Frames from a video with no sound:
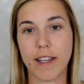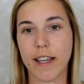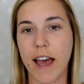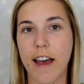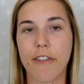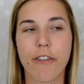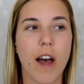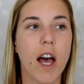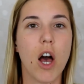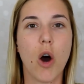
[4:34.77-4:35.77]
They have
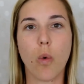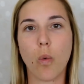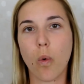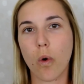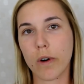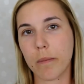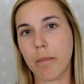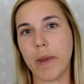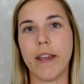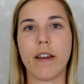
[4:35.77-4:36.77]
warm
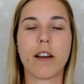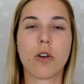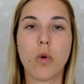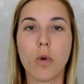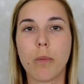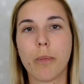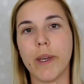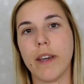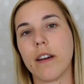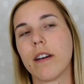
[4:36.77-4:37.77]
pink, cool
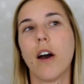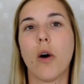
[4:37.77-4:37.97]
pink,